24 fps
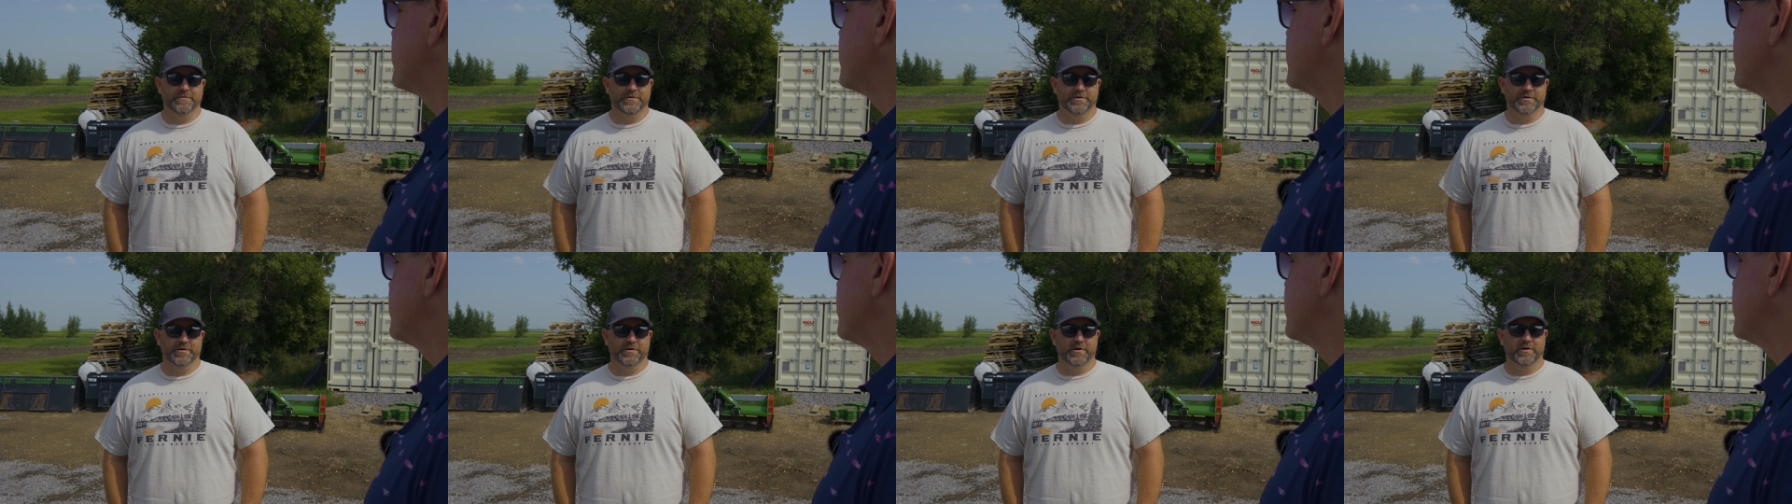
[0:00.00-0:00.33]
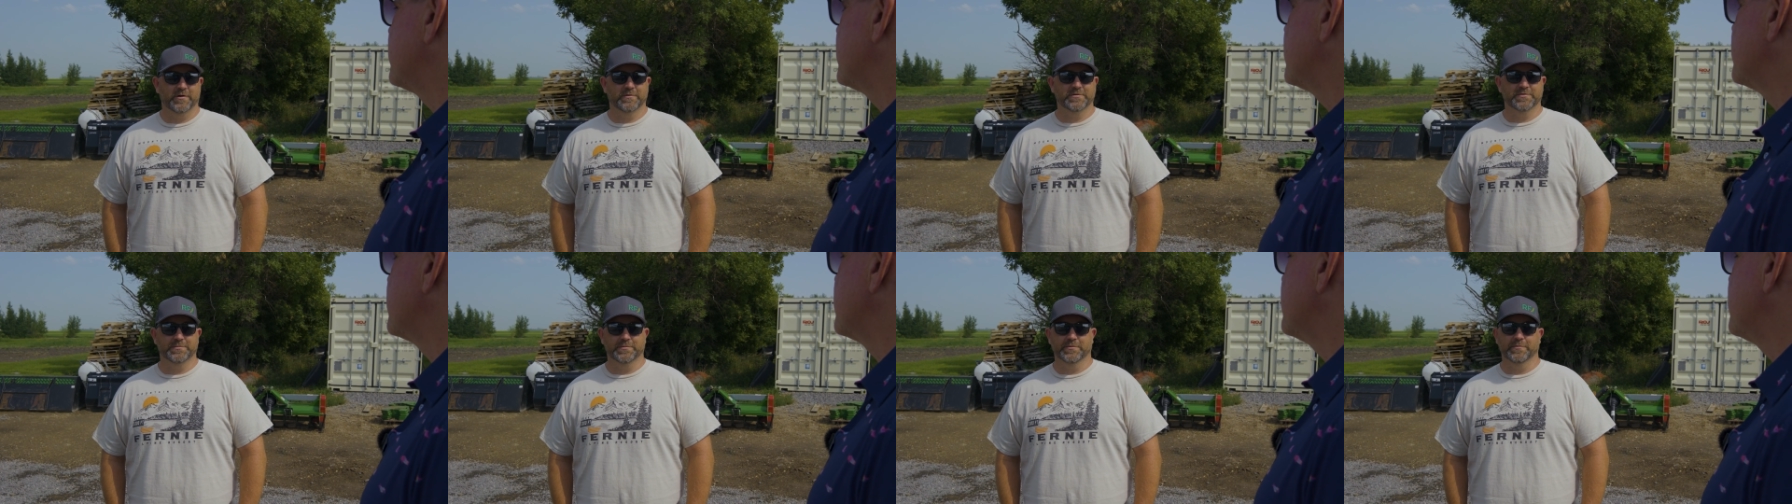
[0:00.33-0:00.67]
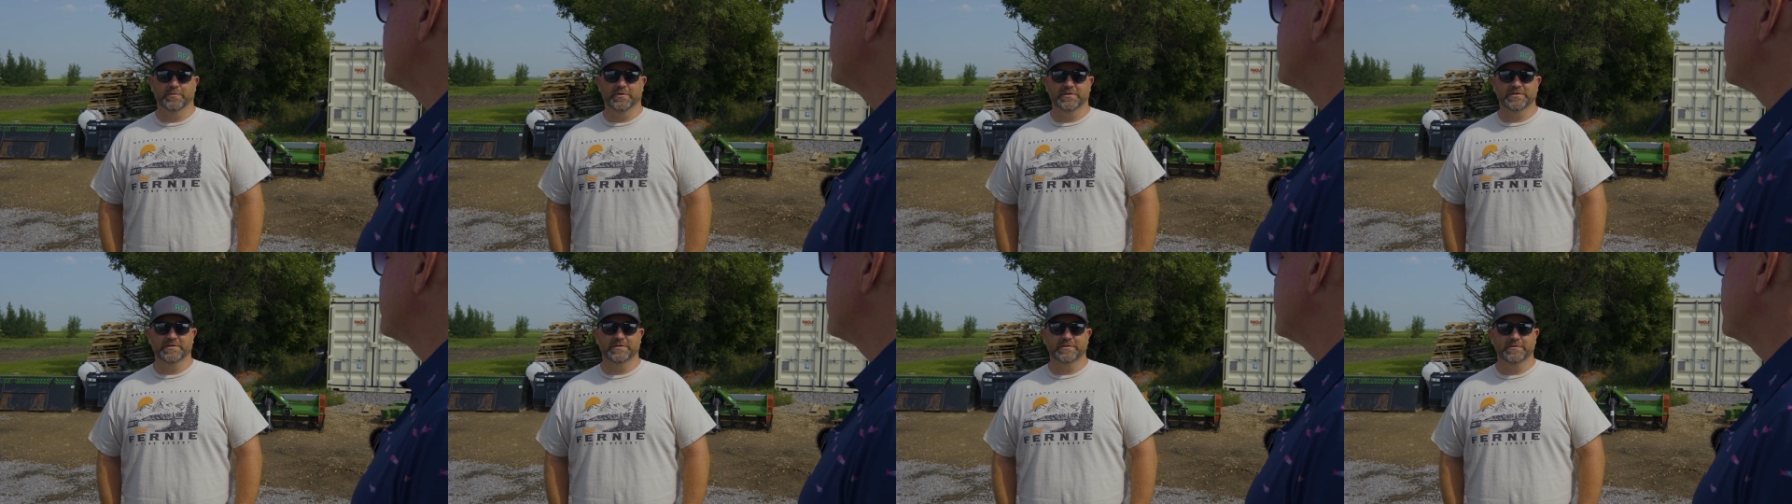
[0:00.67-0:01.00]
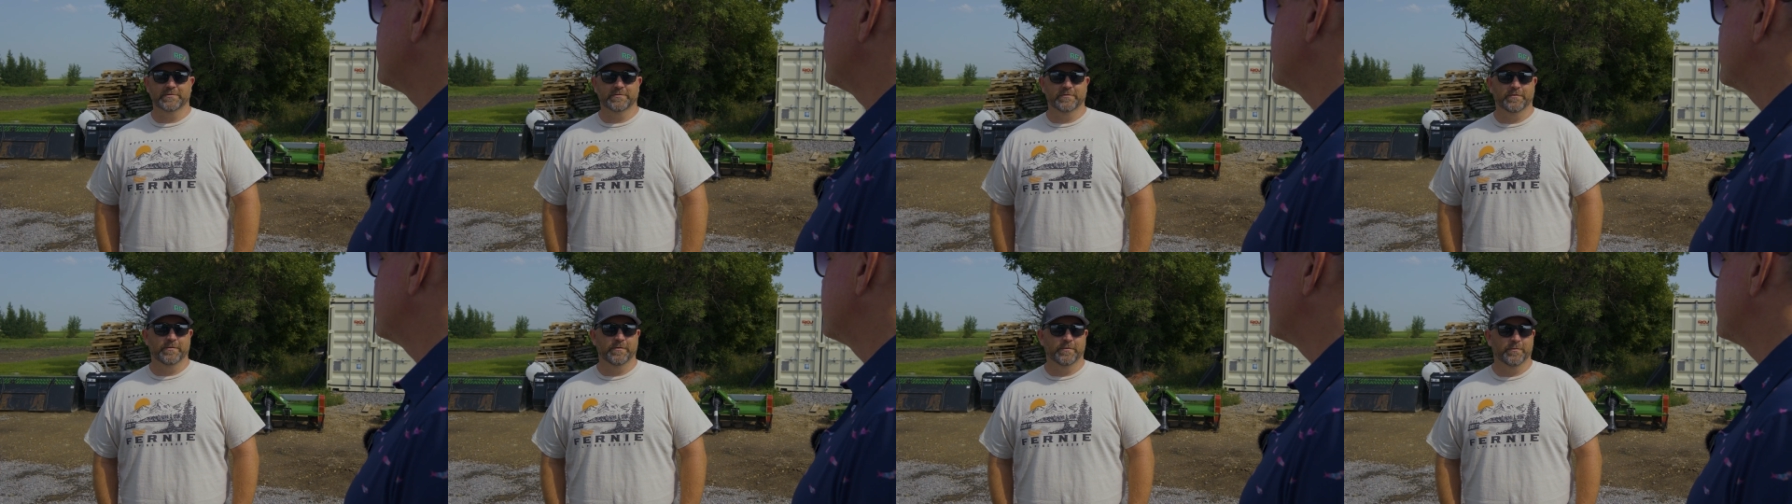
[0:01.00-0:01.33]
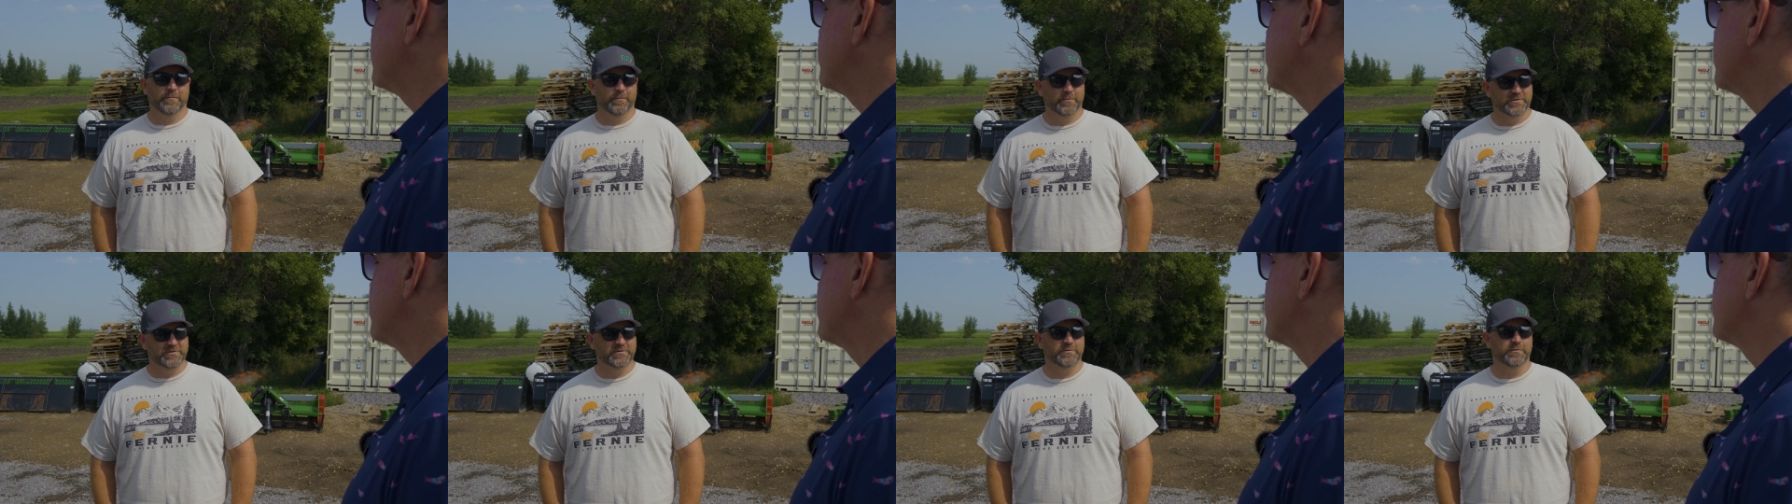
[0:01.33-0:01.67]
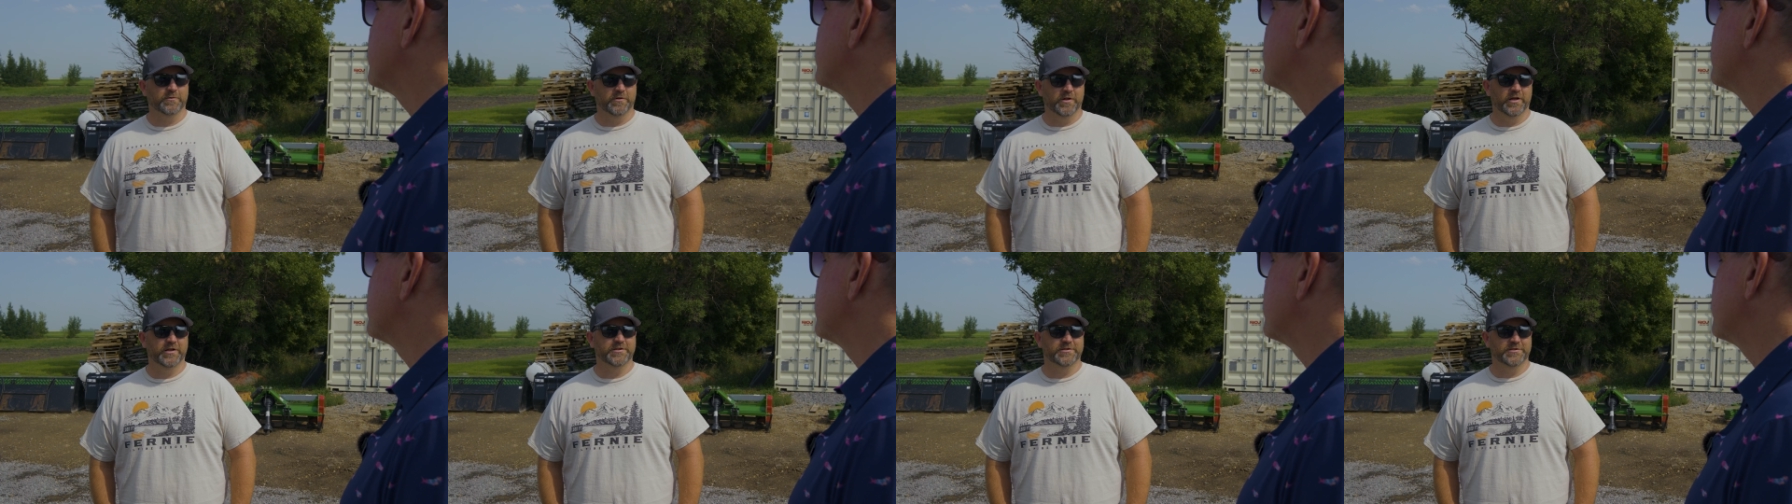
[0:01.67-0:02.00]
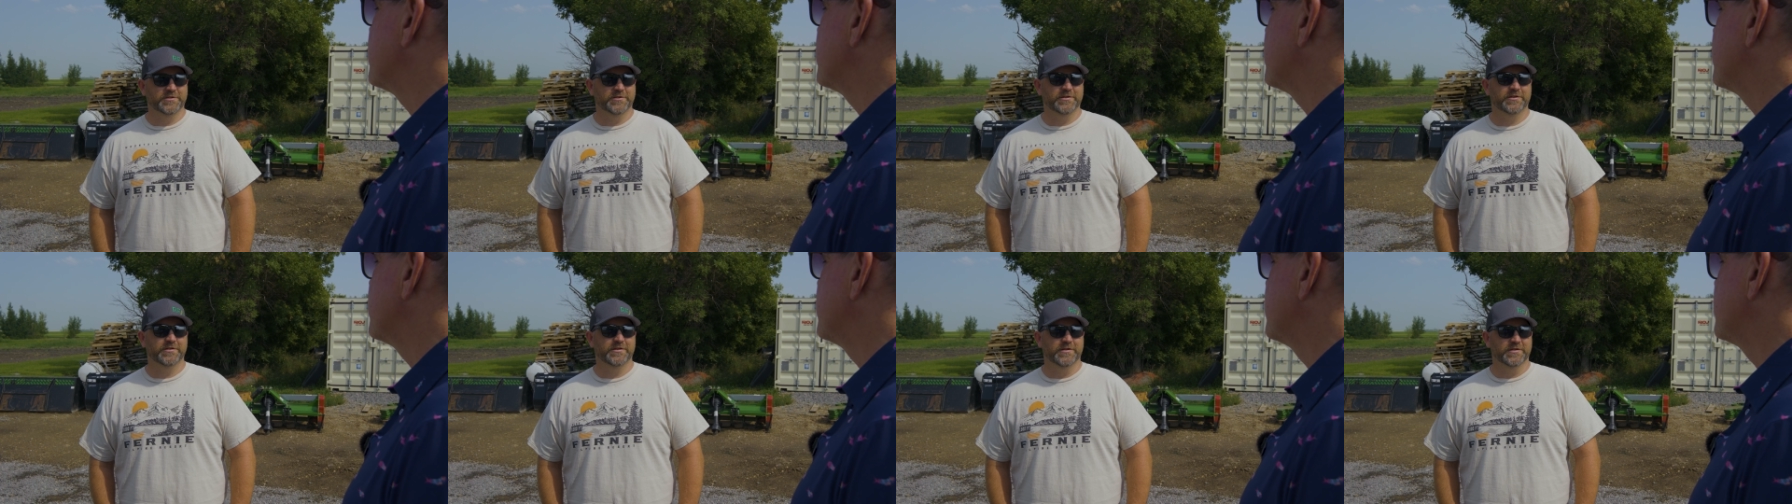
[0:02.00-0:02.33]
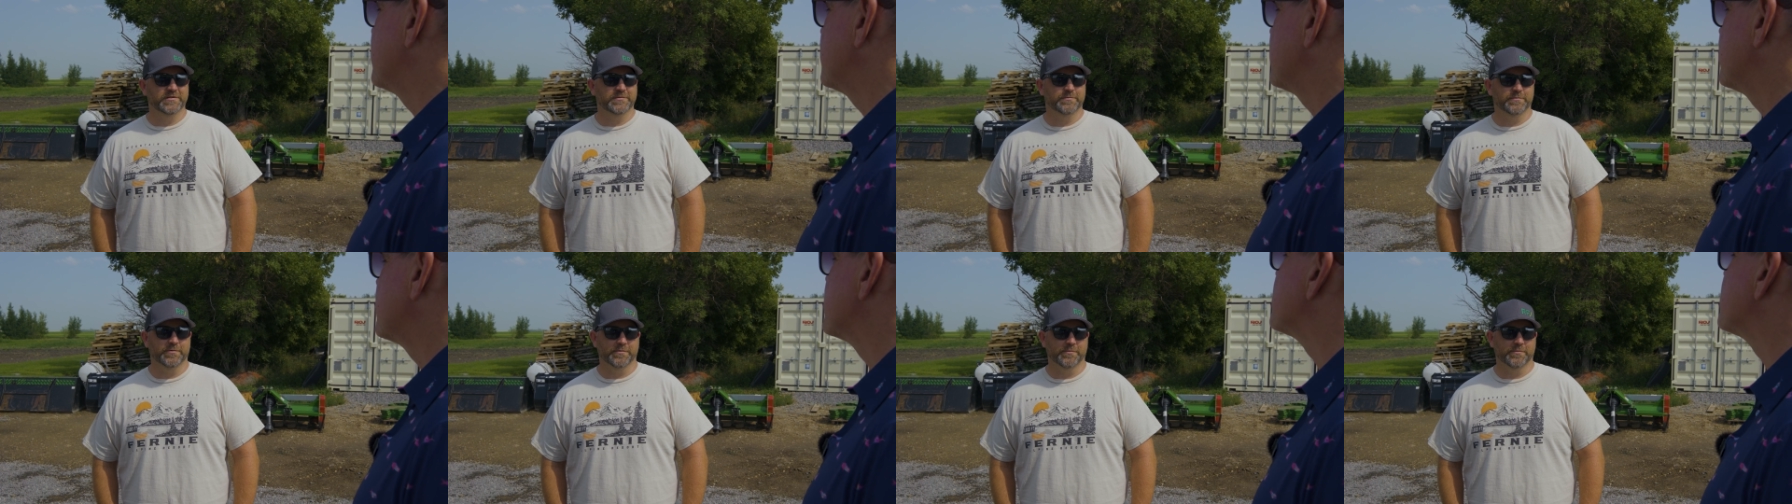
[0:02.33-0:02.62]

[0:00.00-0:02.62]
the encouragement was, "We're so glad you did this.